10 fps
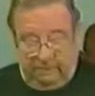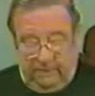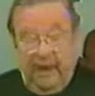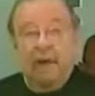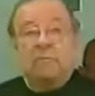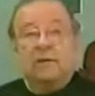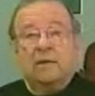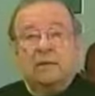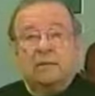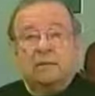
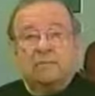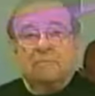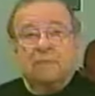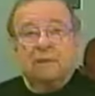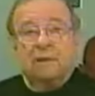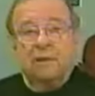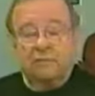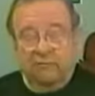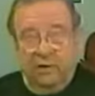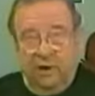gambling
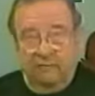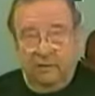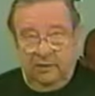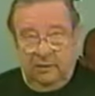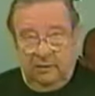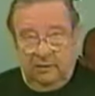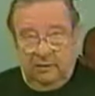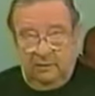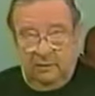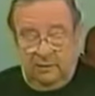and for having uh,
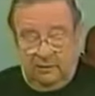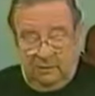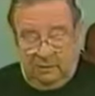uh um,